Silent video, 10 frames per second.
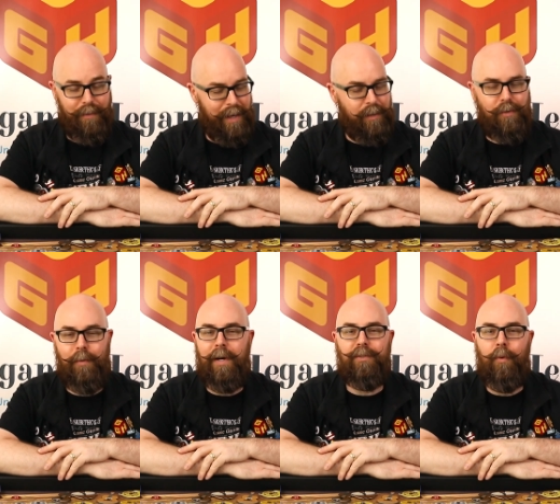Thank you
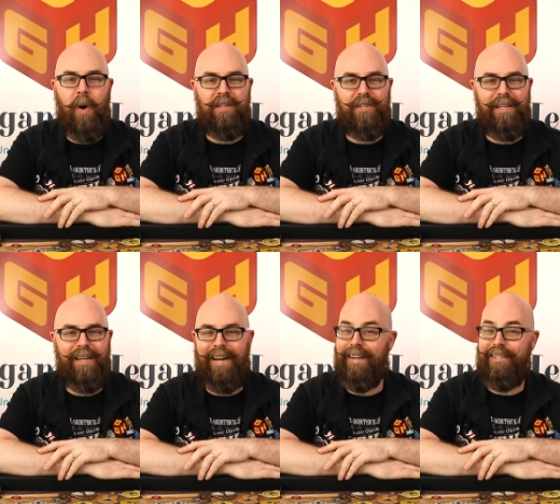so much for
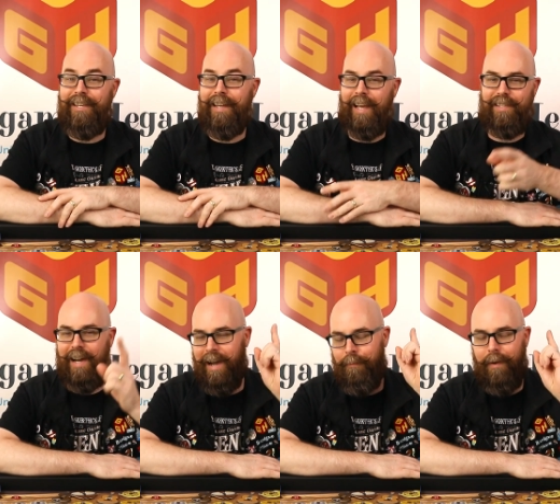watching, and I'll see you next
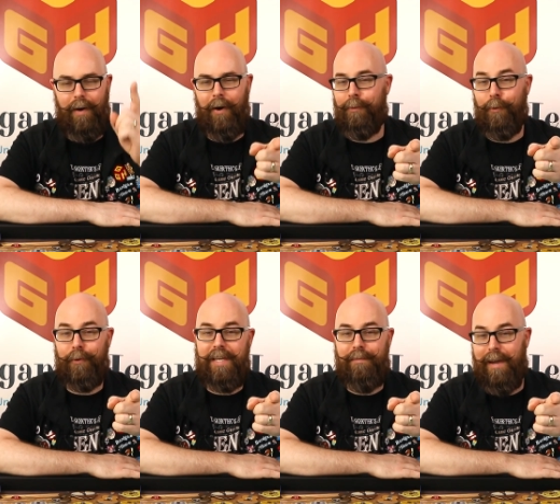time on
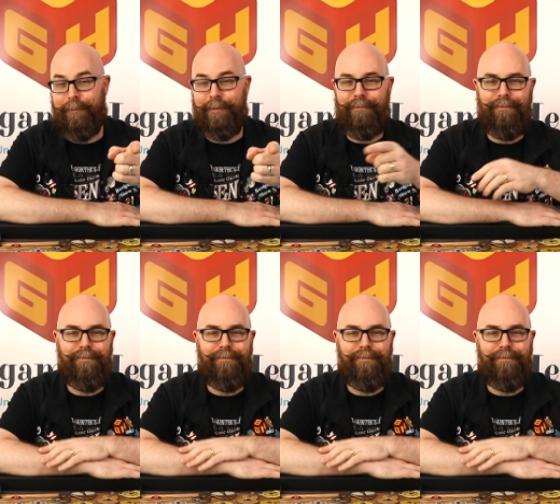Board Game Heaven.